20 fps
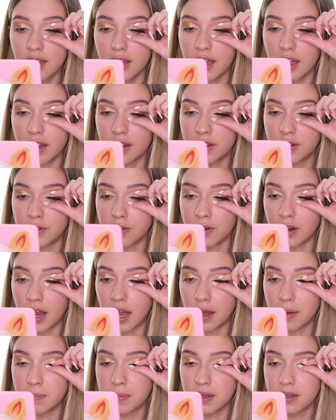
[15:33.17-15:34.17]
I
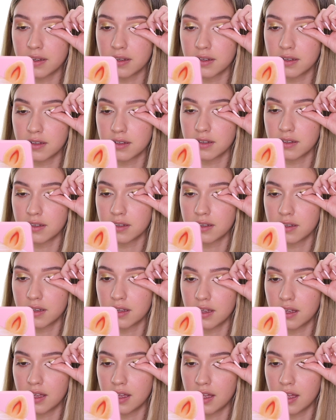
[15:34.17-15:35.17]
grab
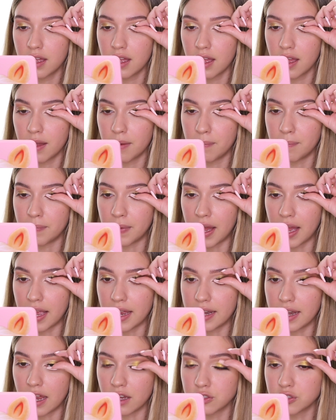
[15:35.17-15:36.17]
my
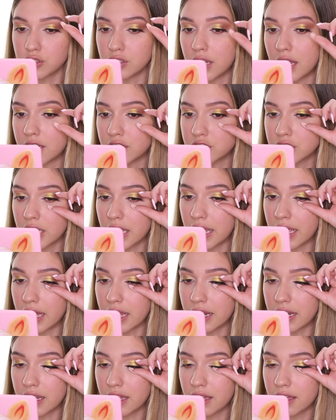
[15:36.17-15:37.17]
natural lash
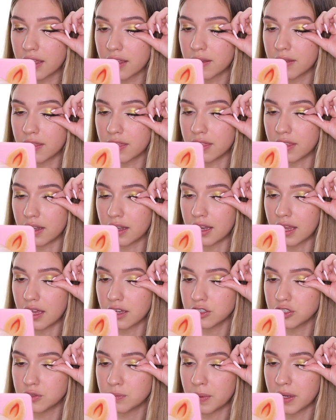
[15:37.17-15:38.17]
and the
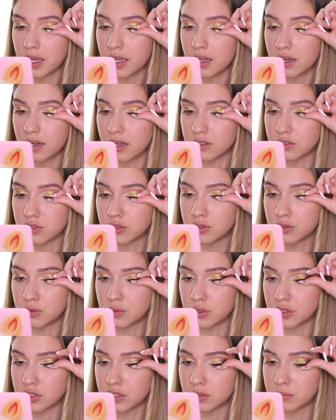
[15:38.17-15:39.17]
lash band and just
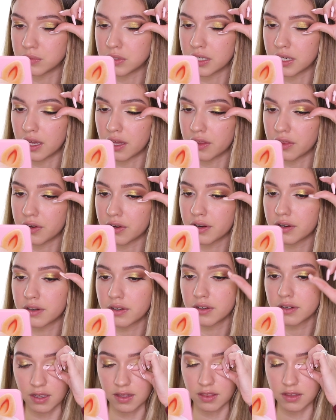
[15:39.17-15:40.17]
squish them together.
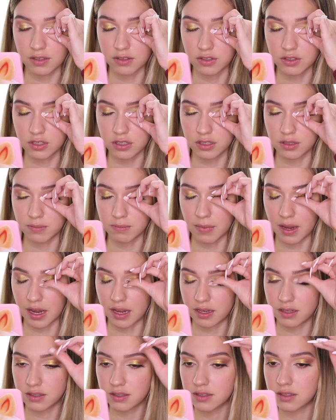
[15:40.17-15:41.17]
And this just
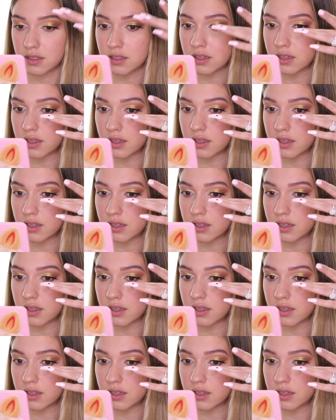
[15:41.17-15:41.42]
makes